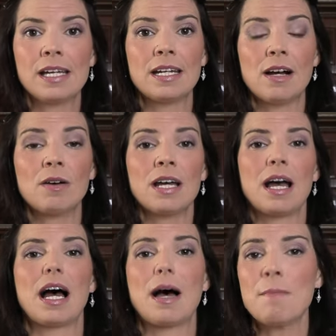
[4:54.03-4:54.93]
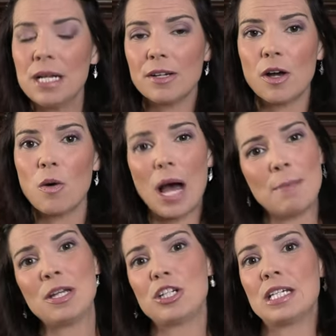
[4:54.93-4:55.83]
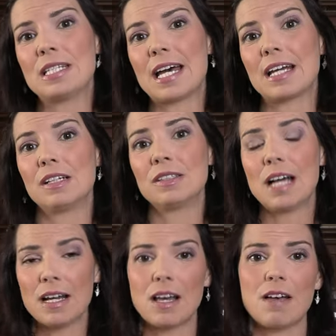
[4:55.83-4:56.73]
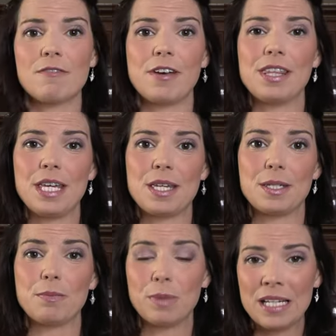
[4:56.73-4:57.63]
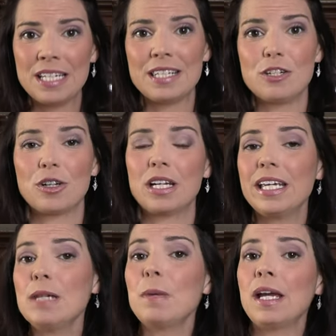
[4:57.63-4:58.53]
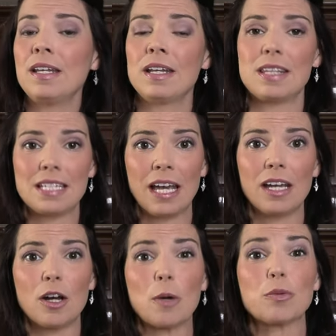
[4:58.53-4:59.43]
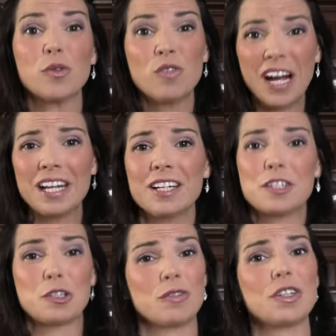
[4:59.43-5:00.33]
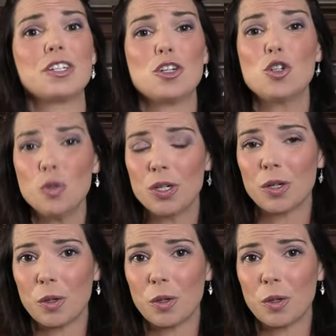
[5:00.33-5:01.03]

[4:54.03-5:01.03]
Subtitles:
Now, A minute ago, I mentioned that a lot of these blennies that you're gonna keep in the tank are providing a service to your